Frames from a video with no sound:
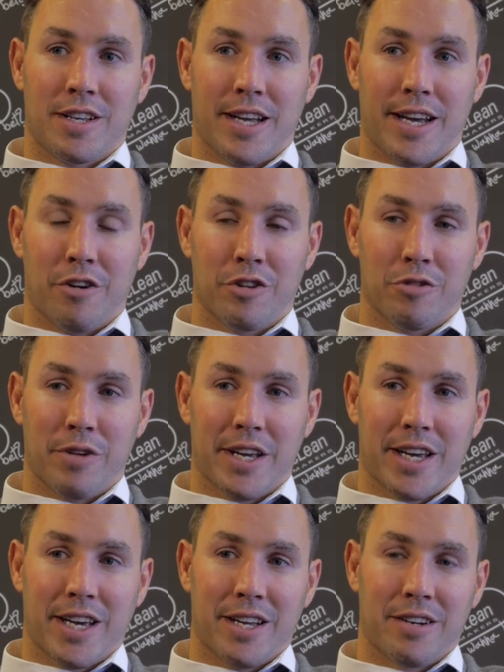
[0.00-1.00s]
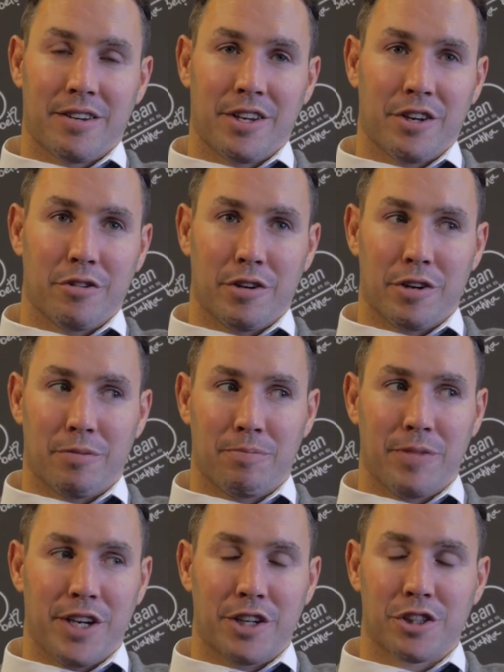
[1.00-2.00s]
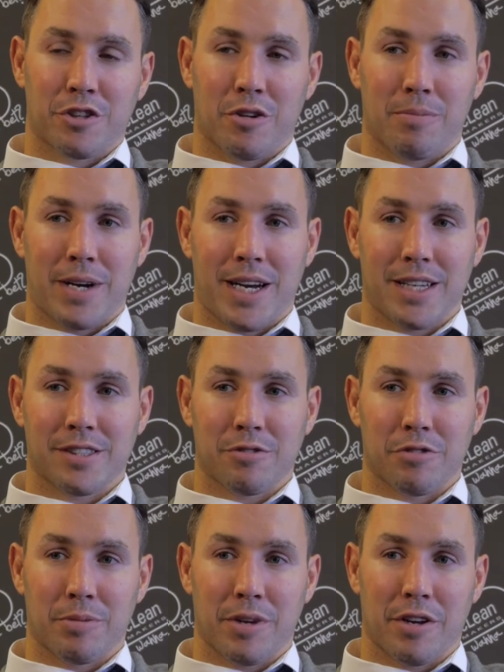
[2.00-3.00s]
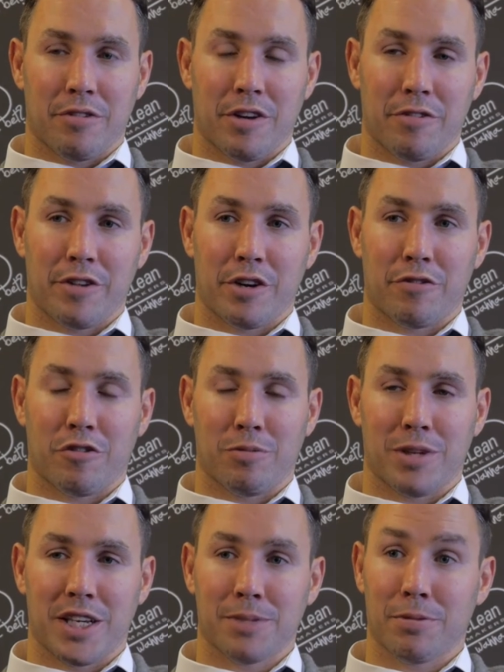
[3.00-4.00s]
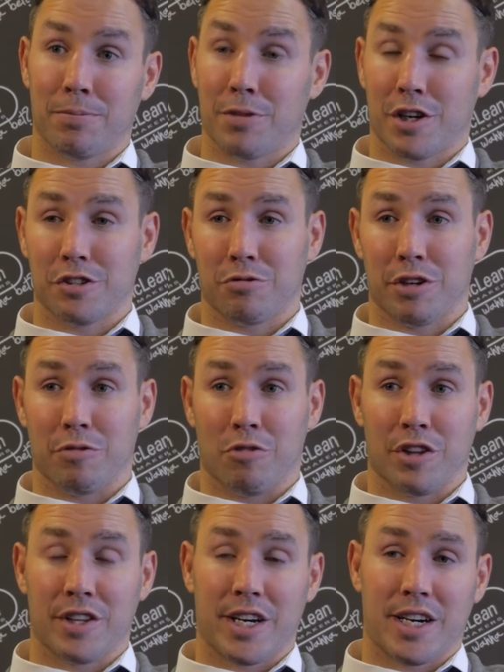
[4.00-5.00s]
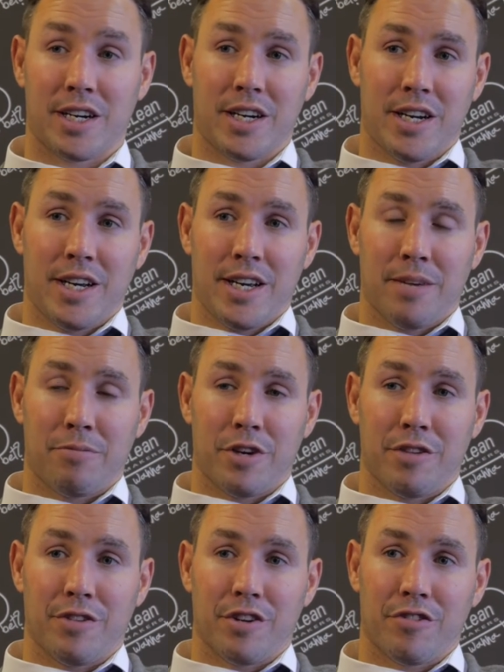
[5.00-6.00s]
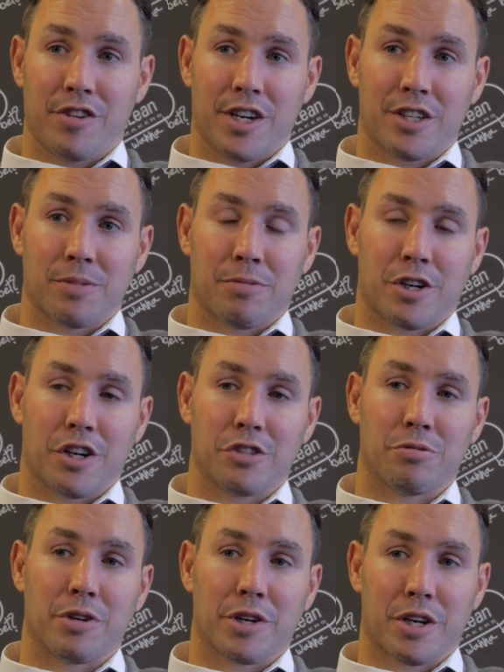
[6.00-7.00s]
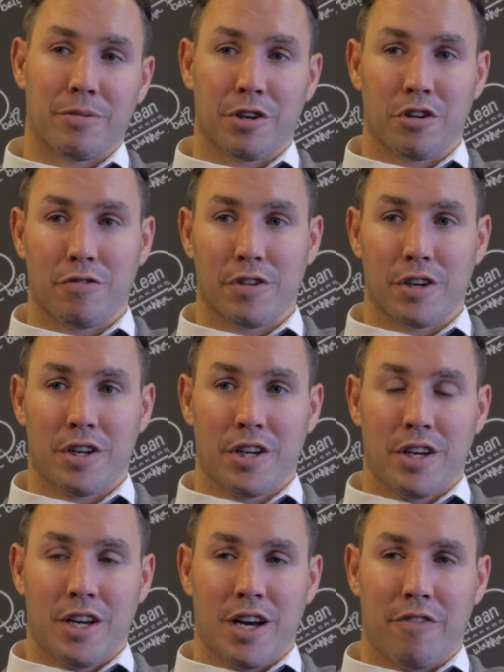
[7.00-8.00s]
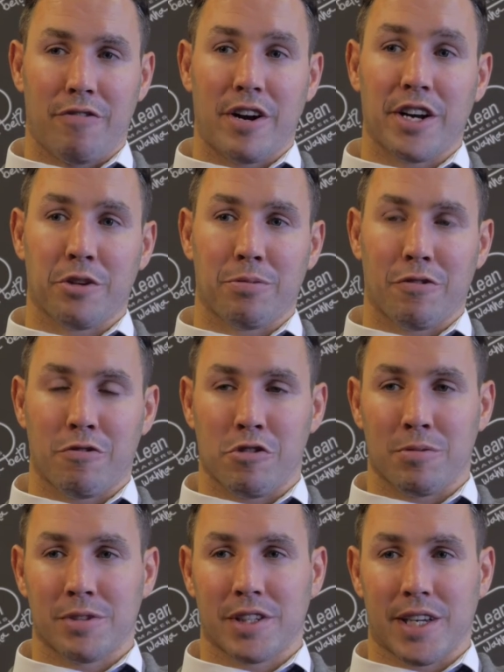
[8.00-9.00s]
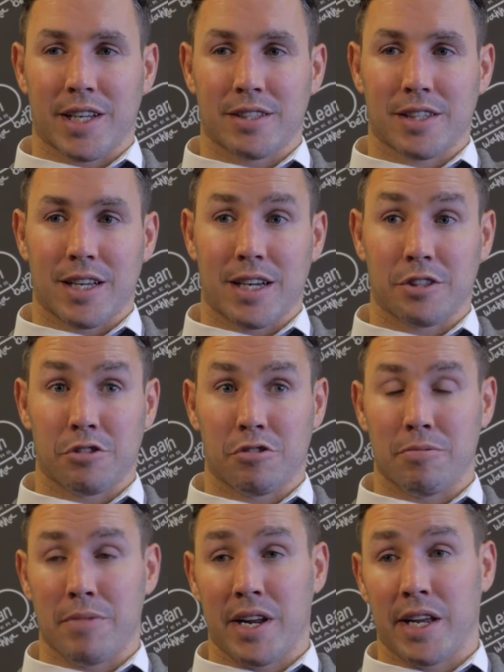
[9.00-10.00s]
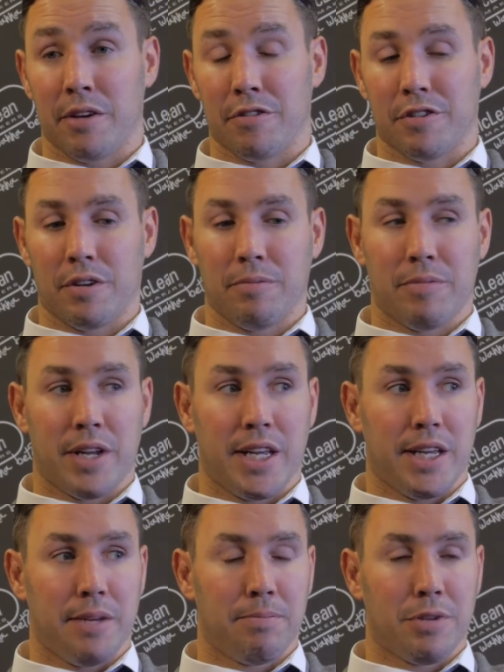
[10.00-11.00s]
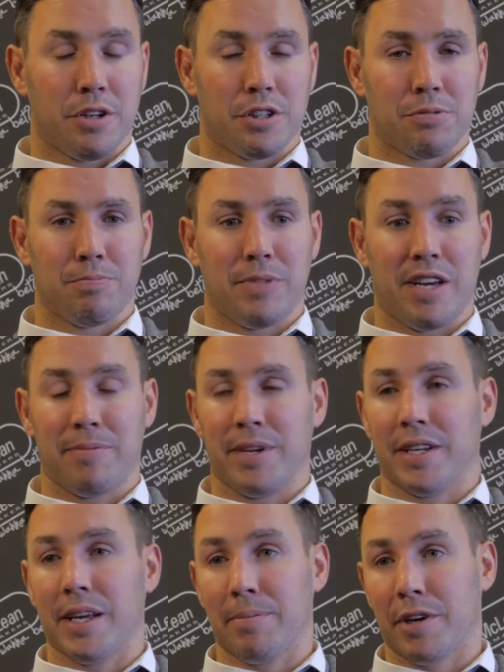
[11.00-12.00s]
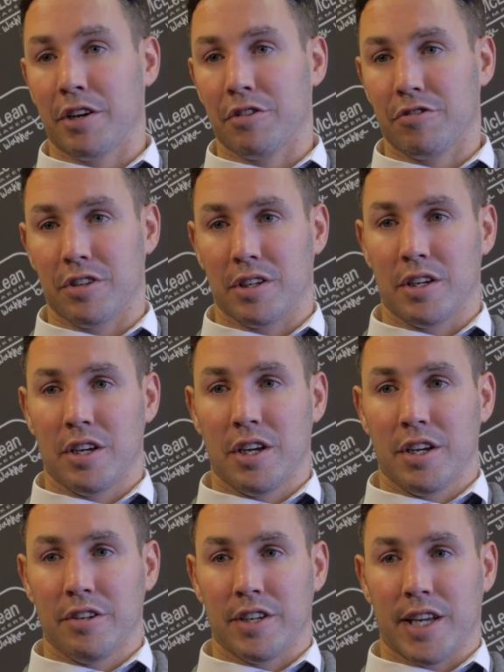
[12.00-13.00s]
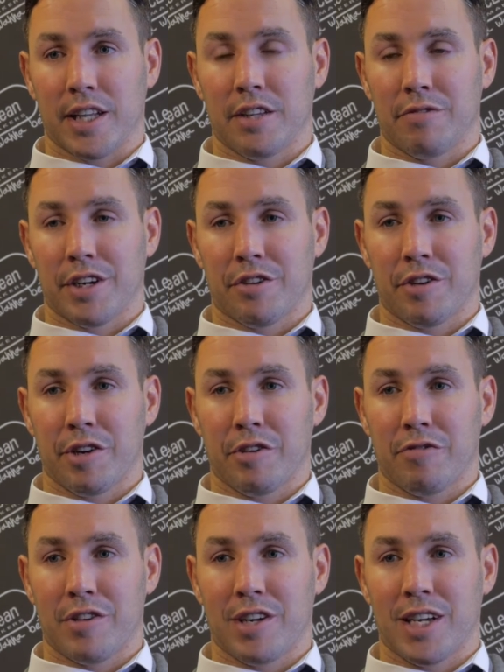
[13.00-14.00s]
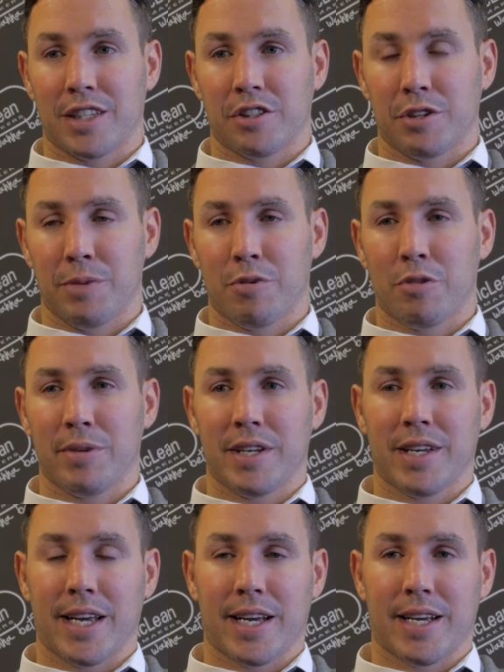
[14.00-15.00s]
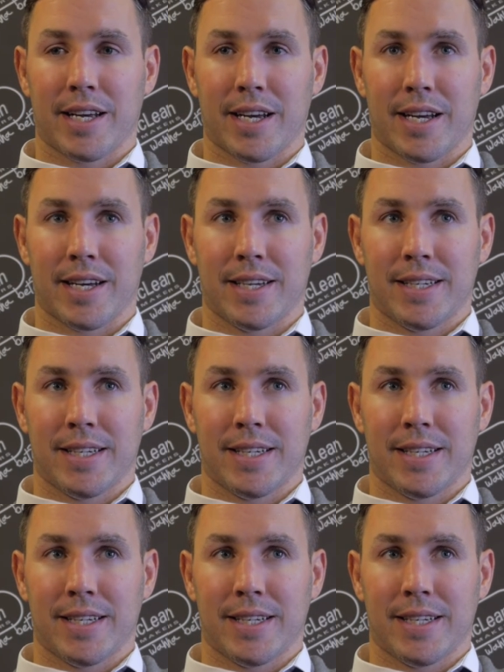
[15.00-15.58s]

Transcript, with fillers: uh, on the weekend. You know, in years gone past, it would have been a, a, fearful place, but because we had won there previous years, and because we were coming off a, a very good performance against Glasgow, many of many punters may have been tipping us to to get the victory over in Leicester, you probably take uh,